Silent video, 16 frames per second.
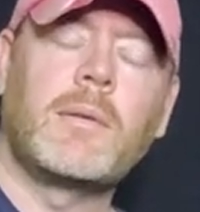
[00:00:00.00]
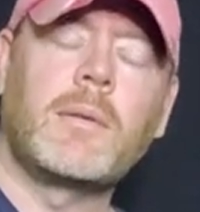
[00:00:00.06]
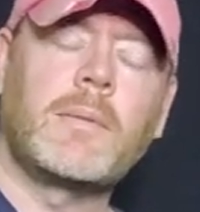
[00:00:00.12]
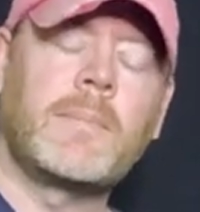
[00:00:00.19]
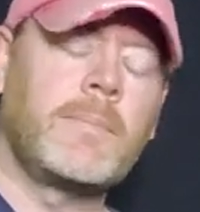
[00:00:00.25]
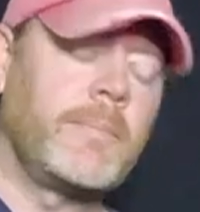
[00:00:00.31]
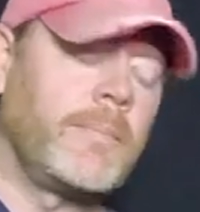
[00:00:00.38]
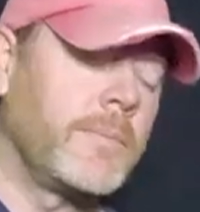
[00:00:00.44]

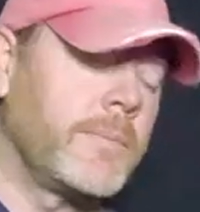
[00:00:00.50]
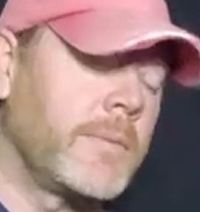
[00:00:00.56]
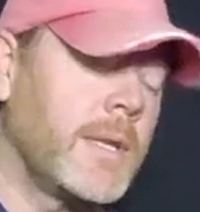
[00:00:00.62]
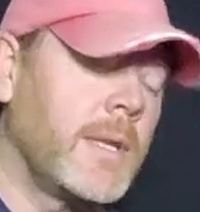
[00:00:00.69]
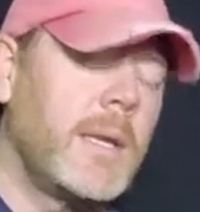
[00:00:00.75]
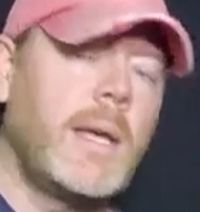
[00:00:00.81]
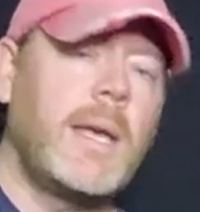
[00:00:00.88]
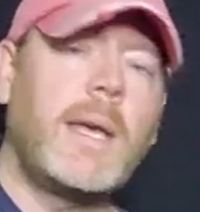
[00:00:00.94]

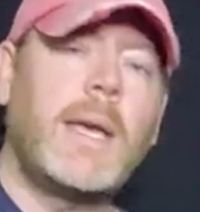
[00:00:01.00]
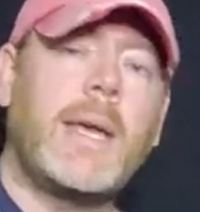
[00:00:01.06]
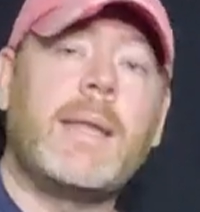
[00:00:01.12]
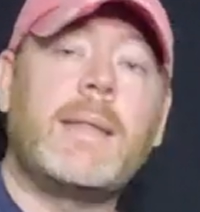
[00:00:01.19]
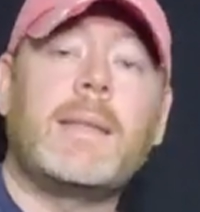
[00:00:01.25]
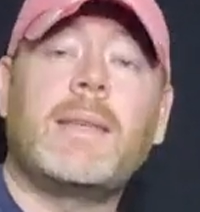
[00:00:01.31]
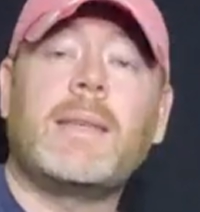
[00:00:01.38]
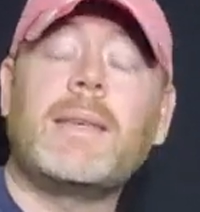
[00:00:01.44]

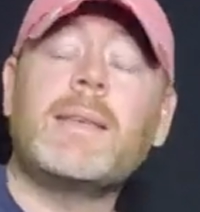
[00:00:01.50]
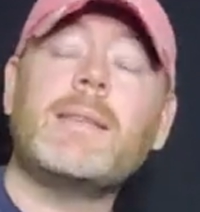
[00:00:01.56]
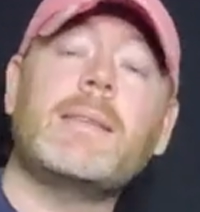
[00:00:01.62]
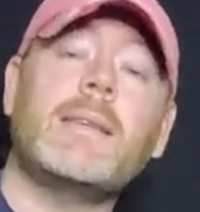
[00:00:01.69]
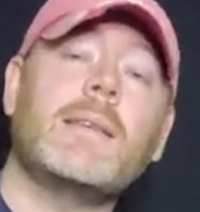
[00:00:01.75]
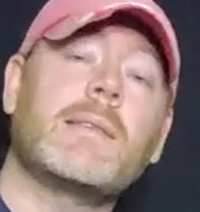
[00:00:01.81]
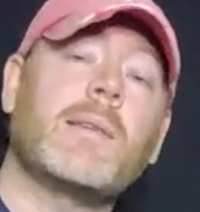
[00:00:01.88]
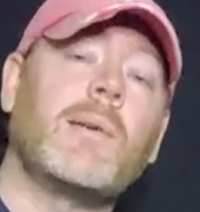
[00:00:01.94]
And
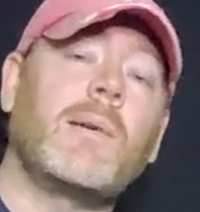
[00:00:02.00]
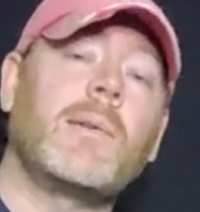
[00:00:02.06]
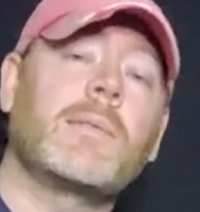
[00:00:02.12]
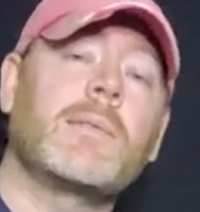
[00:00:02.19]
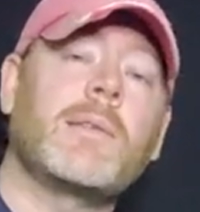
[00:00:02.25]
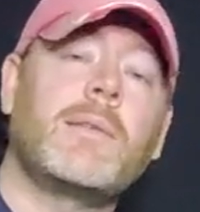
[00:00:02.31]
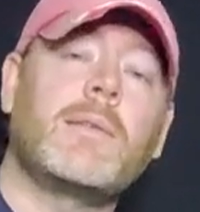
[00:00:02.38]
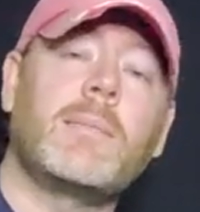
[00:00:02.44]
this is
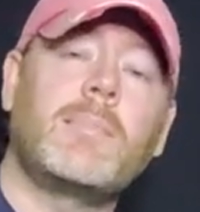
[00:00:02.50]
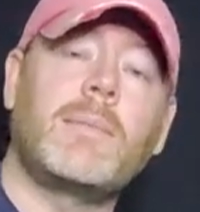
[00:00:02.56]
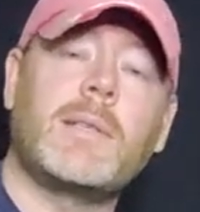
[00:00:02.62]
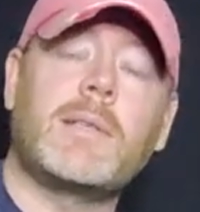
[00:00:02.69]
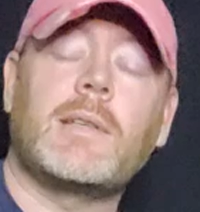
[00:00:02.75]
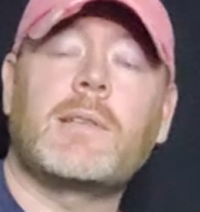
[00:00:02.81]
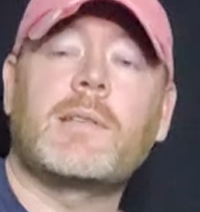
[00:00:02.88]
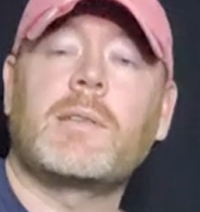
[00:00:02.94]
also the
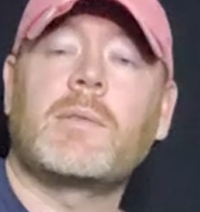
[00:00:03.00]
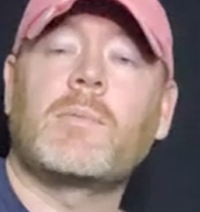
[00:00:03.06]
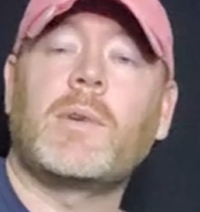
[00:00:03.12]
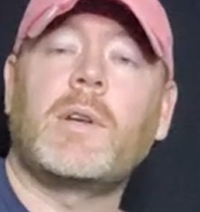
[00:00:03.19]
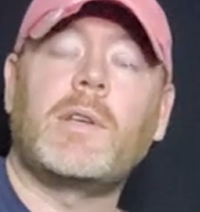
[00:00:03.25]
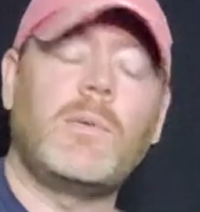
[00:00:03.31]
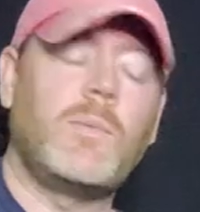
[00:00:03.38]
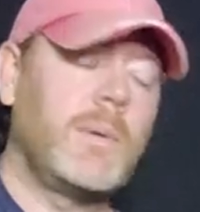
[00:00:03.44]
position
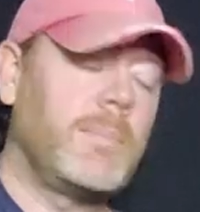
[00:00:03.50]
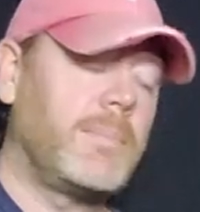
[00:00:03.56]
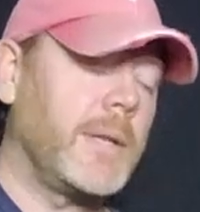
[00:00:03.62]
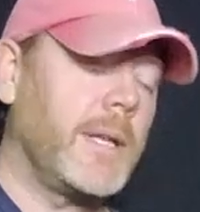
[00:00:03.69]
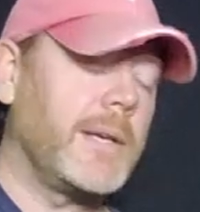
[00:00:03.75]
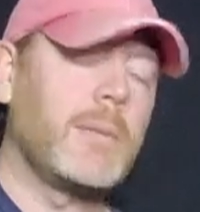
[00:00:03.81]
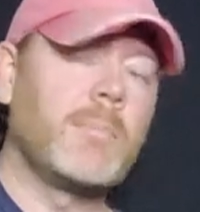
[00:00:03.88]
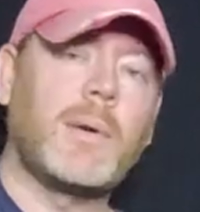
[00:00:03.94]
where you would
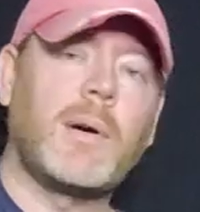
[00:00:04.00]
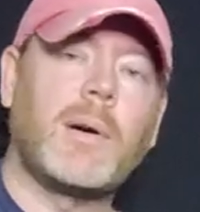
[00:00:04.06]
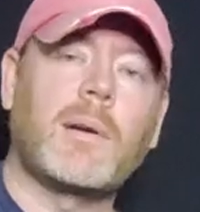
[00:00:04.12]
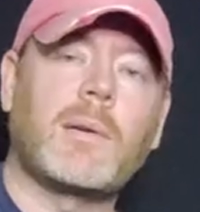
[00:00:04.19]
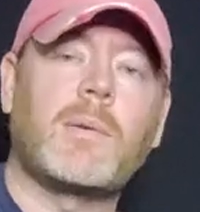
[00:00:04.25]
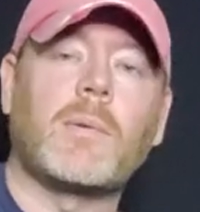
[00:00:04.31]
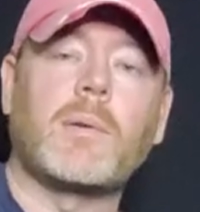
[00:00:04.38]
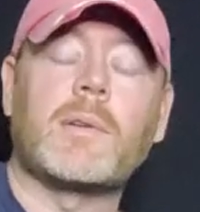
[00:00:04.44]
play your
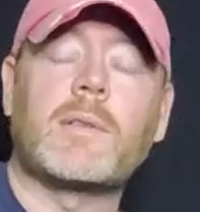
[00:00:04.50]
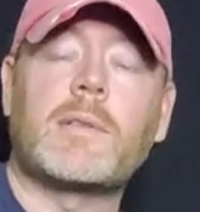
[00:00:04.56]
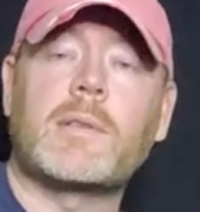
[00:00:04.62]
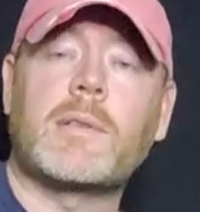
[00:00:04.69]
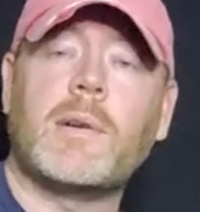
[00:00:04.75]
bar chords.